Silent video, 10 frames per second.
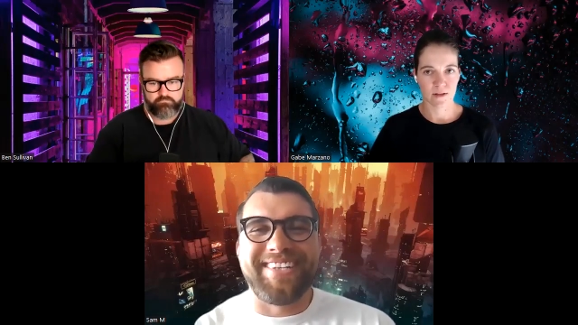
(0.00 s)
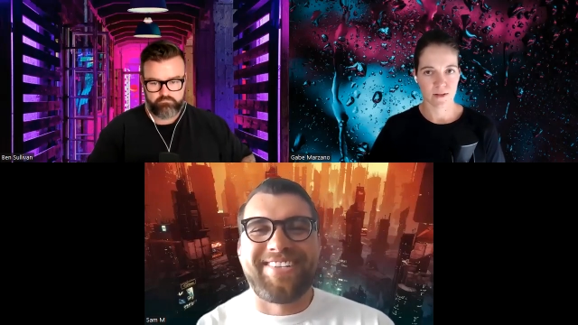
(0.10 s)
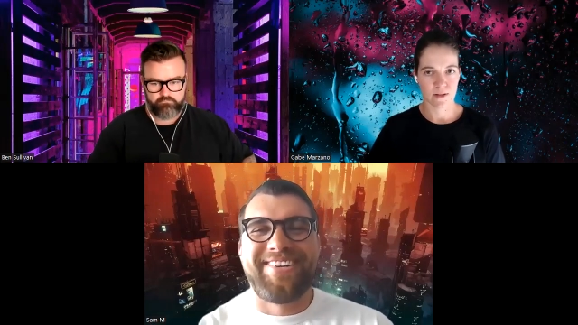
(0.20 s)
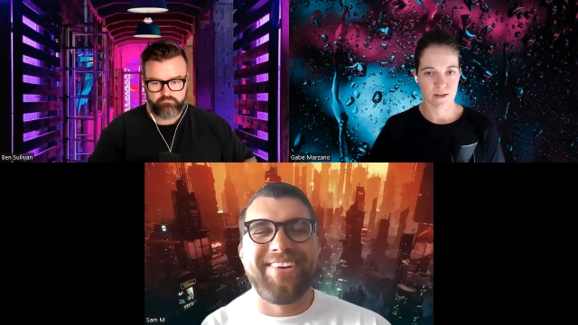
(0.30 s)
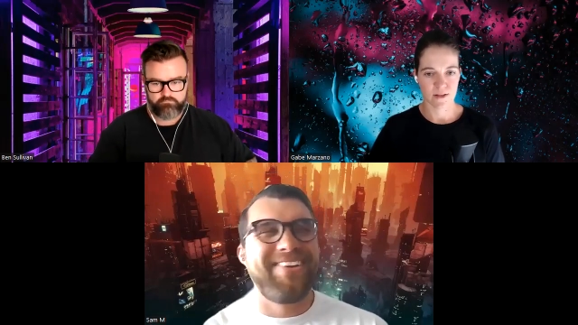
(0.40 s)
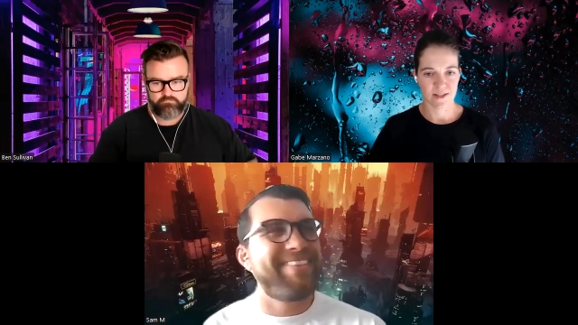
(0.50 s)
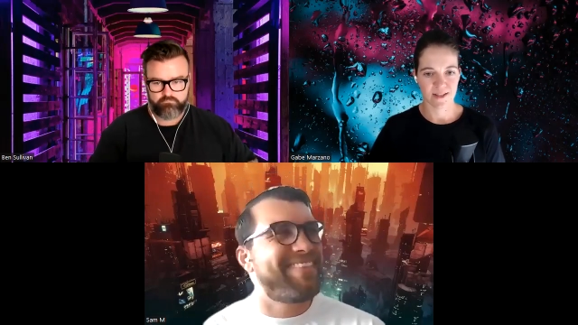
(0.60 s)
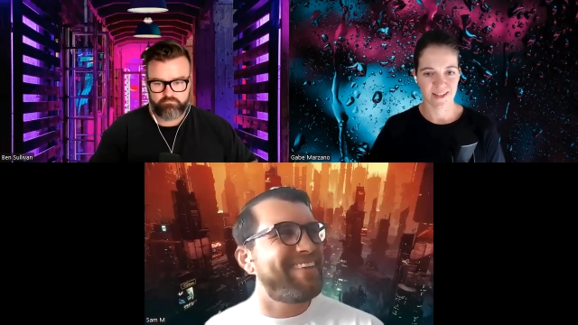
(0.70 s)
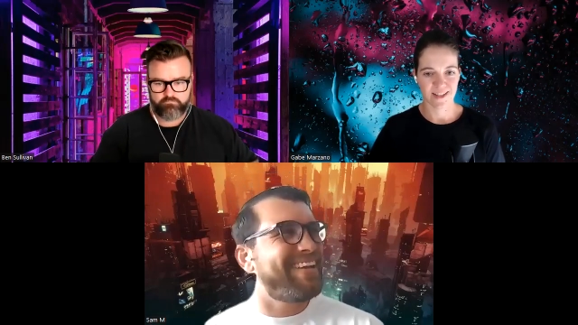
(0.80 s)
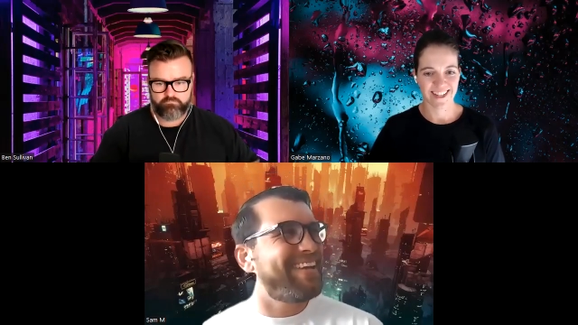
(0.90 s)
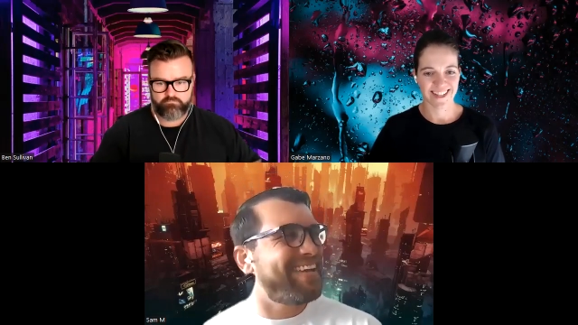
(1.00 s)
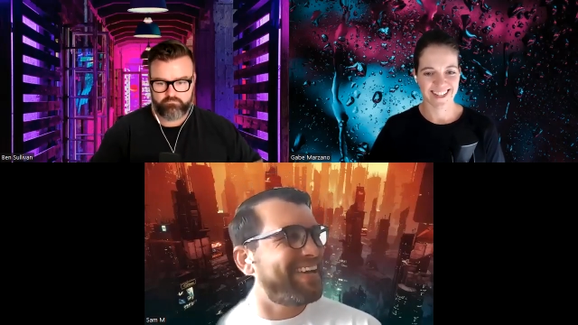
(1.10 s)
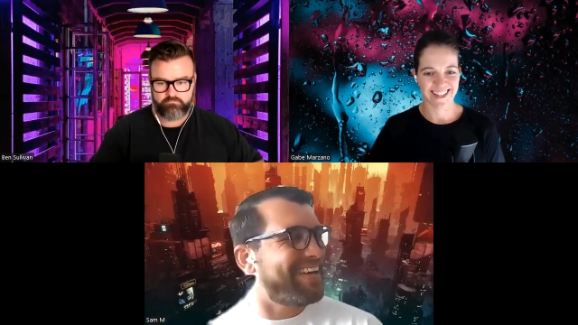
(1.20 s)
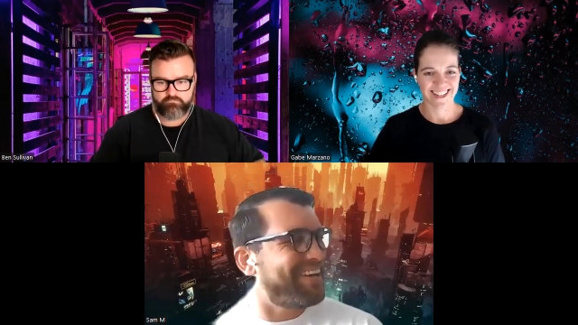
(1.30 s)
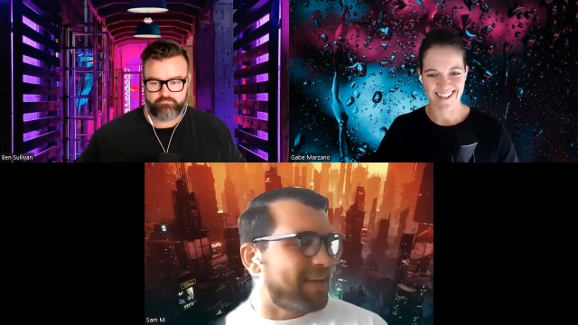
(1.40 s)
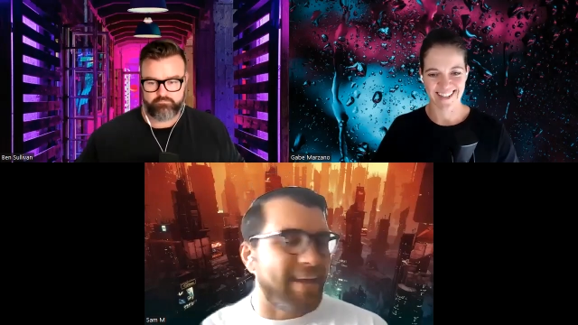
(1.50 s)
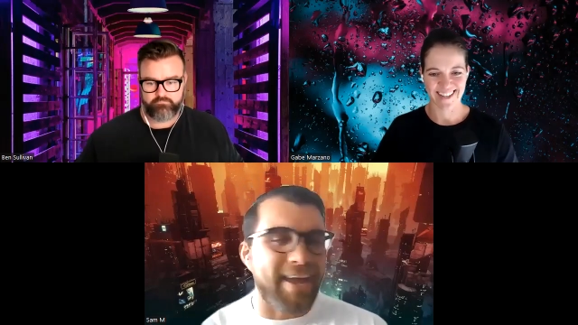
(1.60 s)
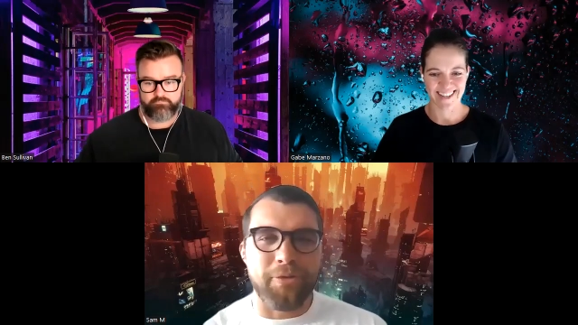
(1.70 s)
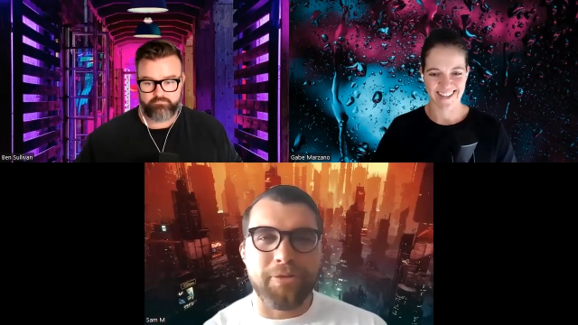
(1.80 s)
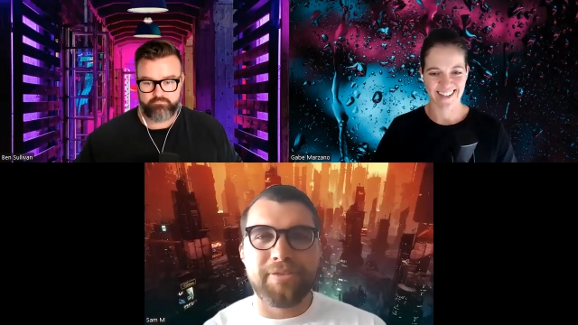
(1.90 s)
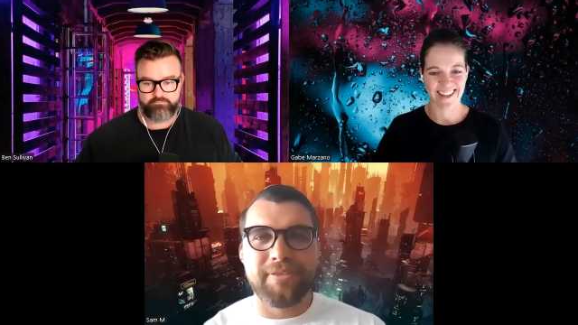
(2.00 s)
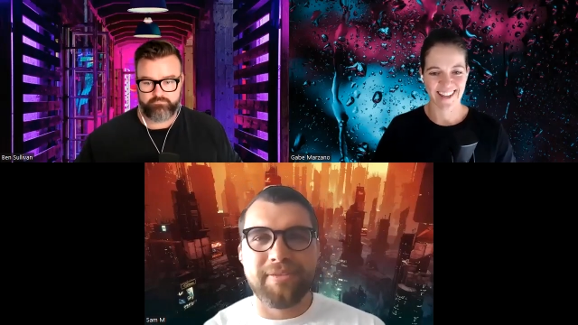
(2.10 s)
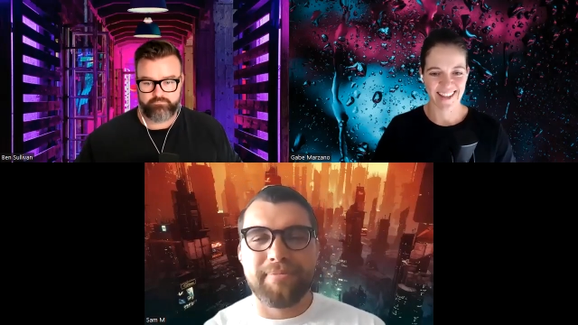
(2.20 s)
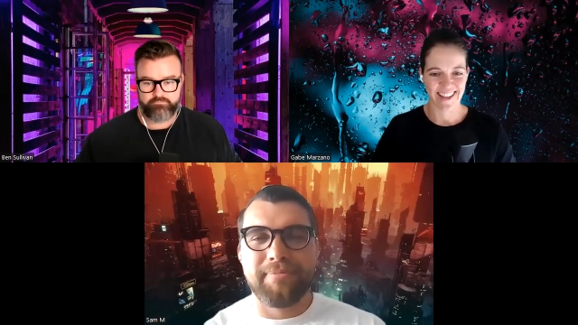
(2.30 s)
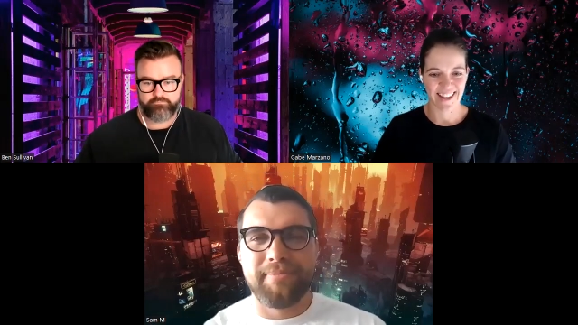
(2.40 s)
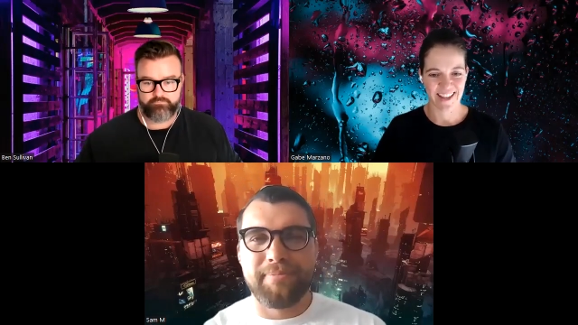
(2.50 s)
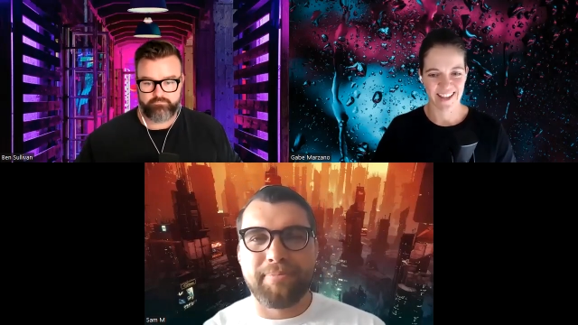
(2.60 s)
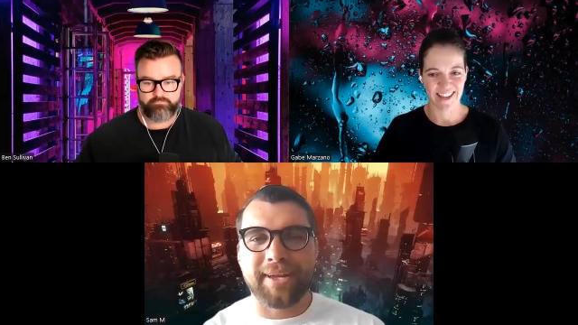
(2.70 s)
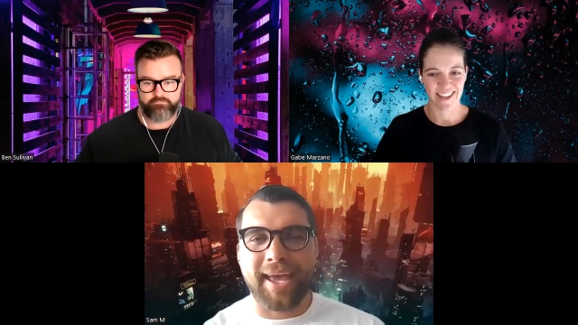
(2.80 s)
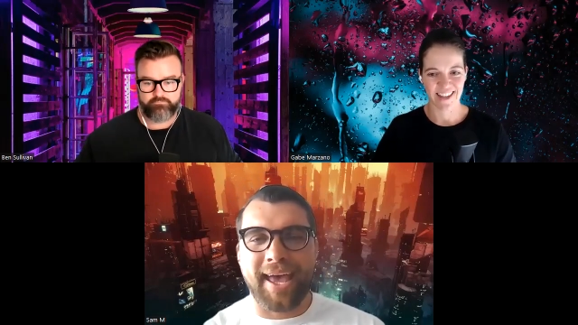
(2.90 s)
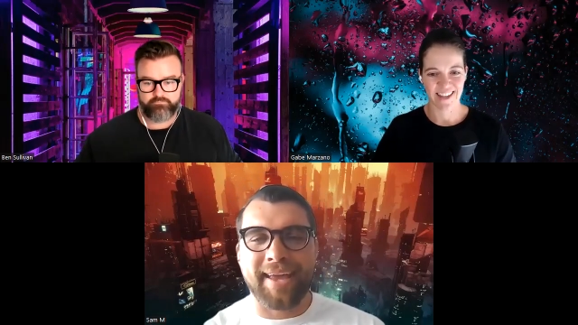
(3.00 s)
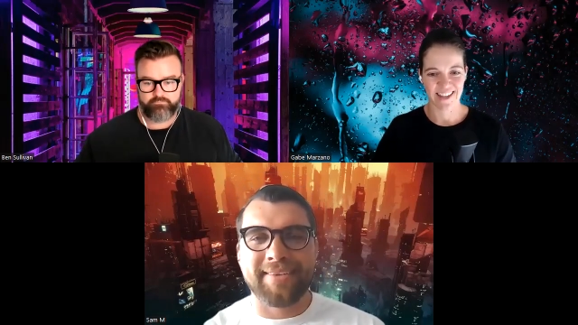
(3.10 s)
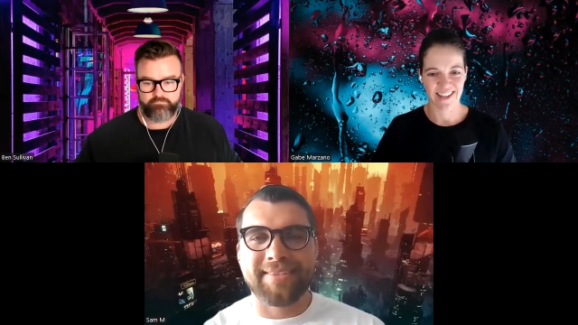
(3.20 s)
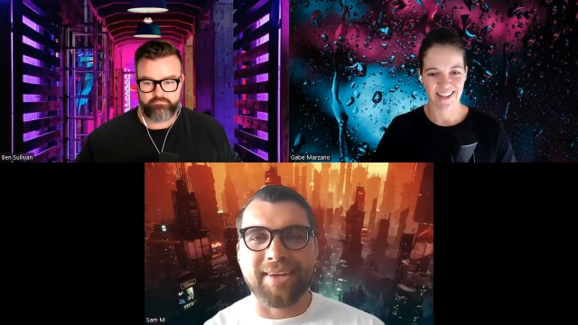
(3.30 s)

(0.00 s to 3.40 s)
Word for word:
Speaker 1: sent to the, the health brigade.